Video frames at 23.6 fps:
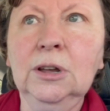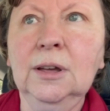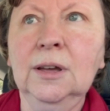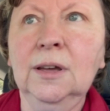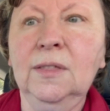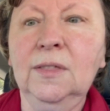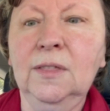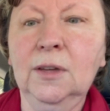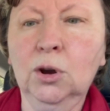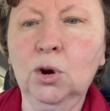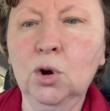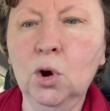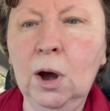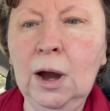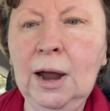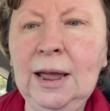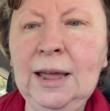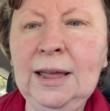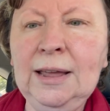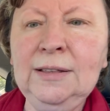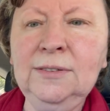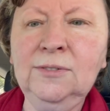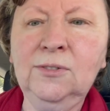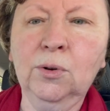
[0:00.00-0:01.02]
the
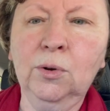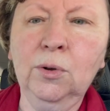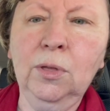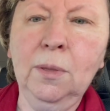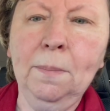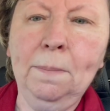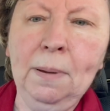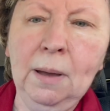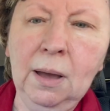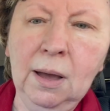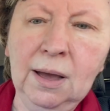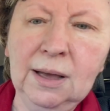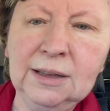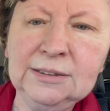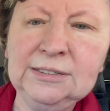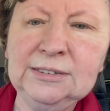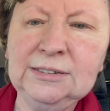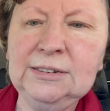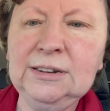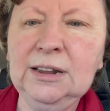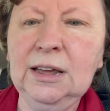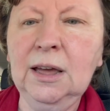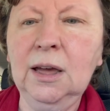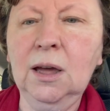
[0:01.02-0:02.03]
grains or the
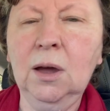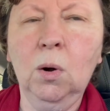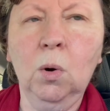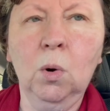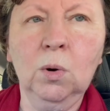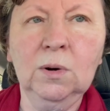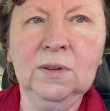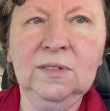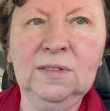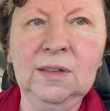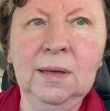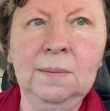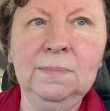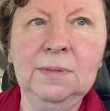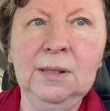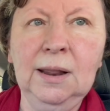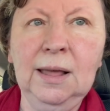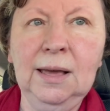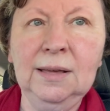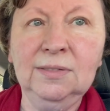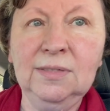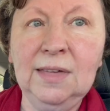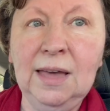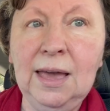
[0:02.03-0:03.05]
pasta or something
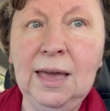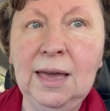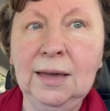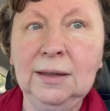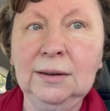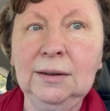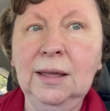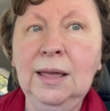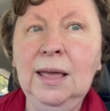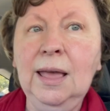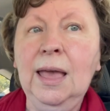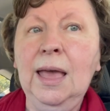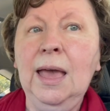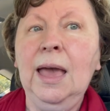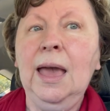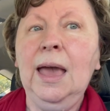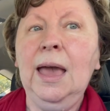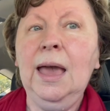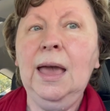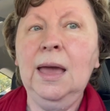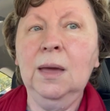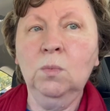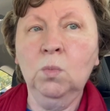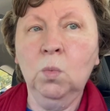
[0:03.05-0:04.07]
like that.
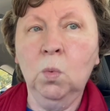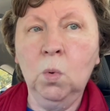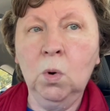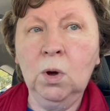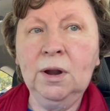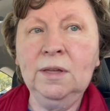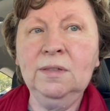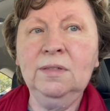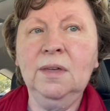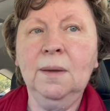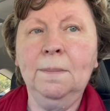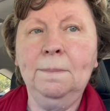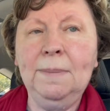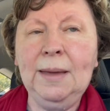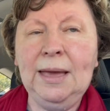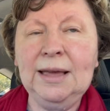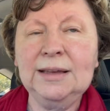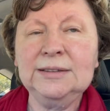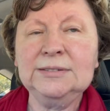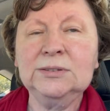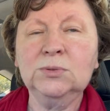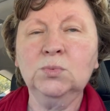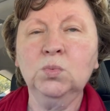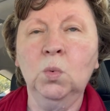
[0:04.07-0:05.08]
And one of the
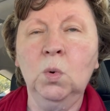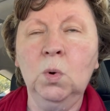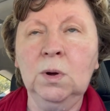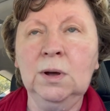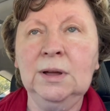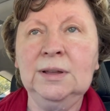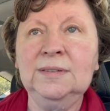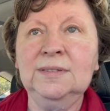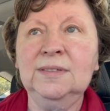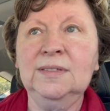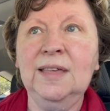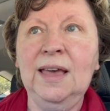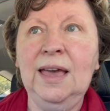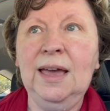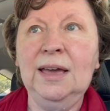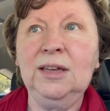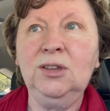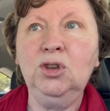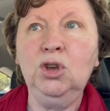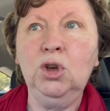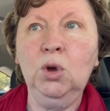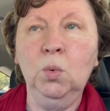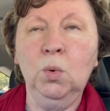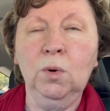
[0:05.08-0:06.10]
best ones that
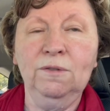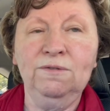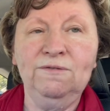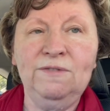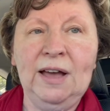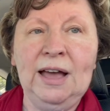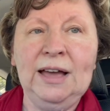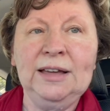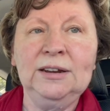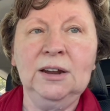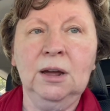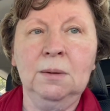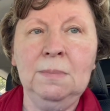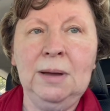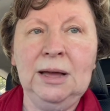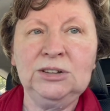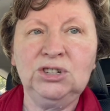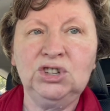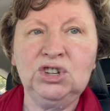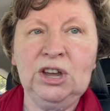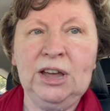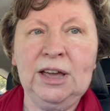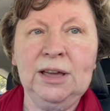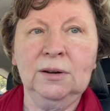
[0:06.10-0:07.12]
you will find on my
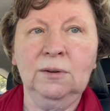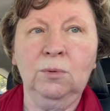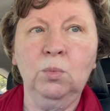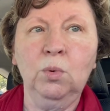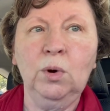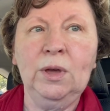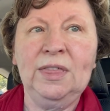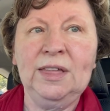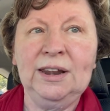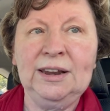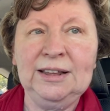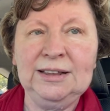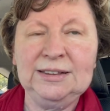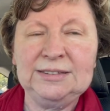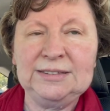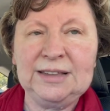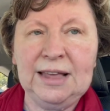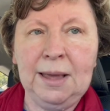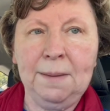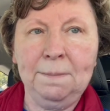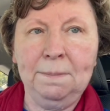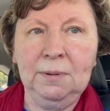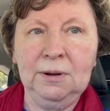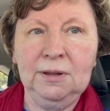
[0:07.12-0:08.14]
channel with an
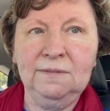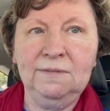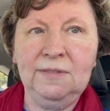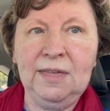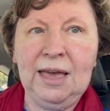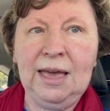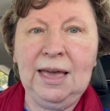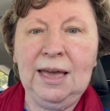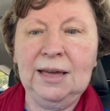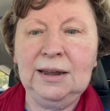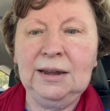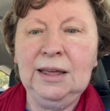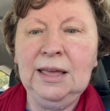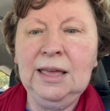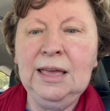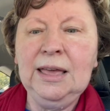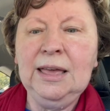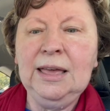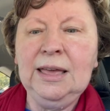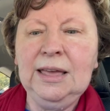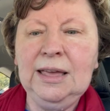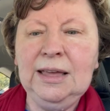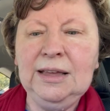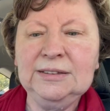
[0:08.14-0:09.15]
example of that
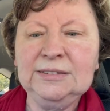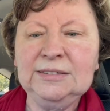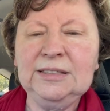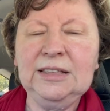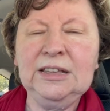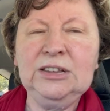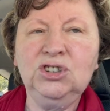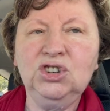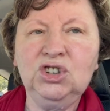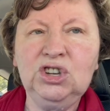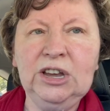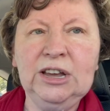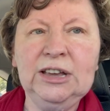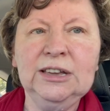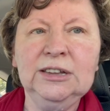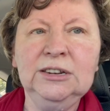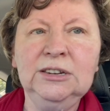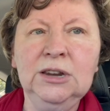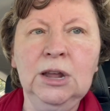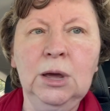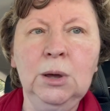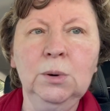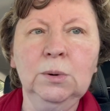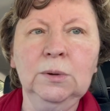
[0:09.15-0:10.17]
is the
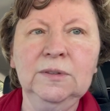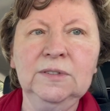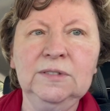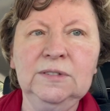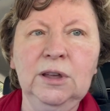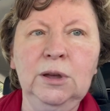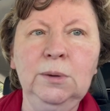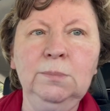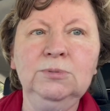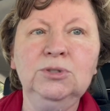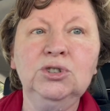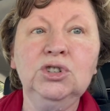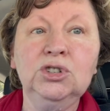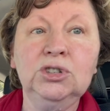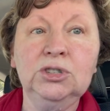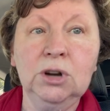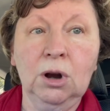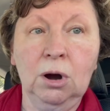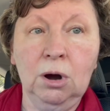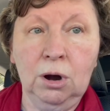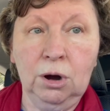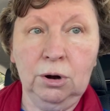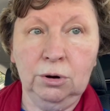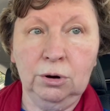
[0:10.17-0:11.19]
chicken noodle soup
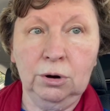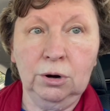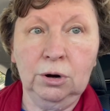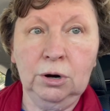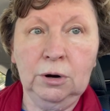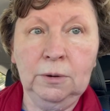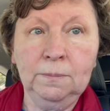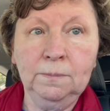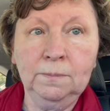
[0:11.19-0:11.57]
starter.